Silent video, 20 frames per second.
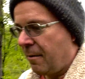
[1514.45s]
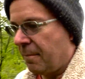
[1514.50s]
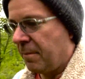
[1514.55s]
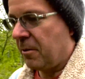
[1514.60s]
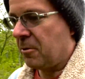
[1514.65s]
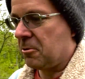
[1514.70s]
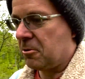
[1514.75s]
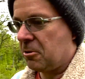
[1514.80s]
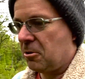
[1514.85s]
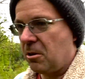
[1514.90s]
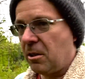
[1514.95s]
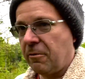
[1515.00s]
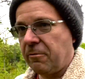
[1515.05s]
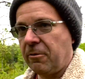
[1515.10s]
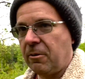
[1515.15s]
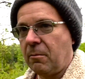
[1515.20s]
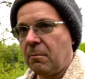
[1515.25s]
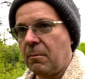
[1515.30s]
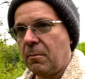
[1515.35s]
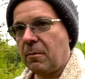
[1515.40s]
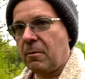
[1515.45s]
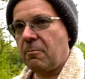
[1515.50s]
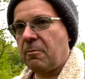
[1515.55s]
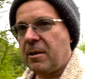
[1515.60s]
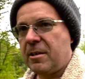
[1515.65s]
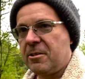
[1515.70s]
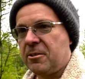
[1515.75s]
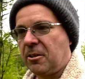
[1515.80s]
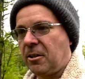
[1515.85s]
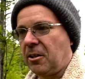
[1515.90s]
There's two different
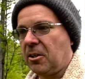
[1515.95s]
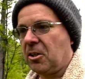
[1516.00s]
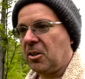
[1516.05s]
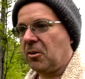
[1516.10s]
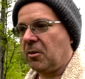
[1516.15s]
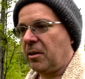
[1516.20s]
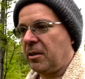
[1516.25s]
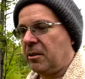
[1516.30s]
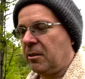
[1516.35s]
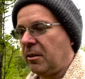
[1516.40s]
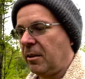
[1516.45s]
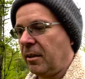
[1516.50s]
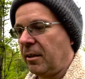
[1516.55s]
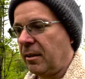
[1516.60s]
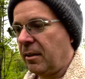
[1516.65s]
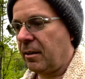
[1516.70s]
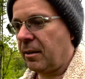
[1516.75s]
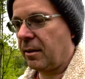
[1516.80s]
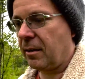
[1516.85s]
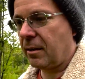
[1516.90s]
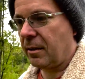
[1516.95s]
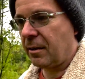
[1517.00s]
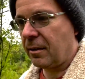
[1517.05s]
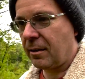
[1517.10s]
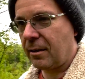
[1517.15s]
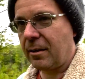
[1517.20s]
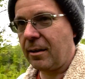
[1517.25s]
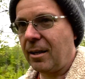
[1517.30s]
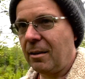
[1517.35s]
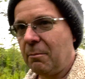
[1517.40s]
ways you can do it. You can
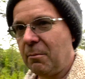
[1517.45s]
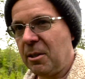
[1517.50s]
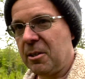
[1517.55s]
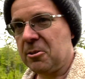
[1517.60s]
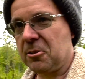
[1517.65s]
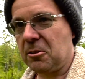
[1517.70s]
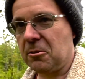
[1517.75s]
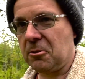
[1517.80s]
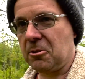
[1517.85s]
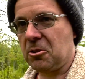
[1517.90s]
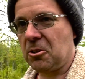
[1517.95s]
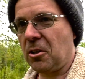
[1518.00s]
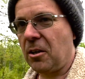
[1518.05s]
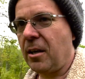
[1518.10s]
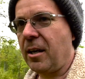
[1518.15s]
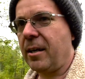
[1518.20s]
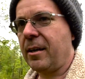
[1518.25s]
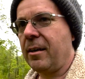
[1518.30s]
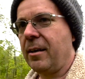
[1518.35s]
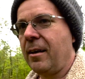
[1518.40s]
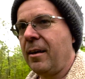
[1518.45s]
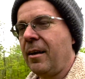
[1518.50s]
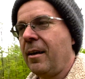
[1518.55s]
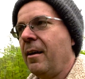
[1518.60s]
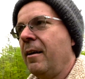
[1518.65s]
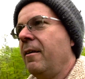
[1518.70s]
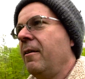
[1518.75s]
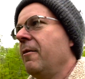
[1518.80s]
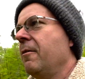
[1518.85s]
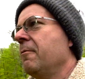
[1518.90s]
administer a shot,
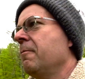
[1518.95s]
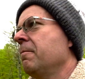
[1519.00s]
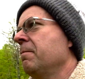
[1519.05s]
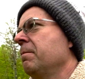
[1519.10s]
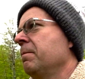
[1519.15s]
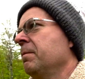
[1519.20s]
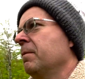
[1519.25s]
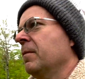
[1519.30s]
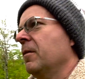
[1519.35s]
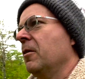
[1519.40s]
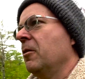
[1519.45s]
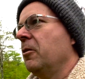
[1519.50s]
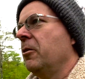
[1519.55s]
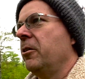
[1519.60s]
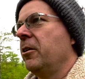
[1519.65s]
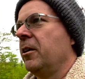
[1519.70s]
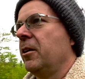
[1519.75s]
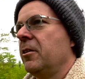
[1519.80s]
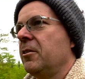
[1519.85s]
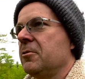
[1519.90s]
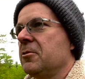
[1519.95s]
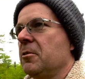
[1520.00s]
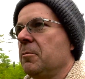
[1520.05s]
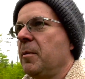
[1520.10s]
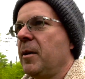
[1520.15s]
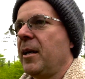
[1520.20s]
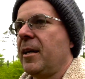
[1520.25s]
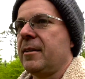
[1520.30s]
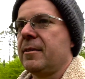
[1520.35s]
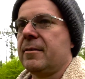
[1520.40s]
or you can use the
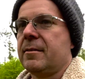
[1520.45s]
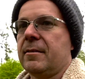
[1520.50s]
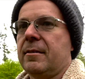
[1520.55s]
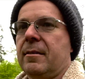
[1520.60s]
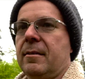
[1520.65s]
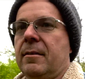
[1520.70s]
paste.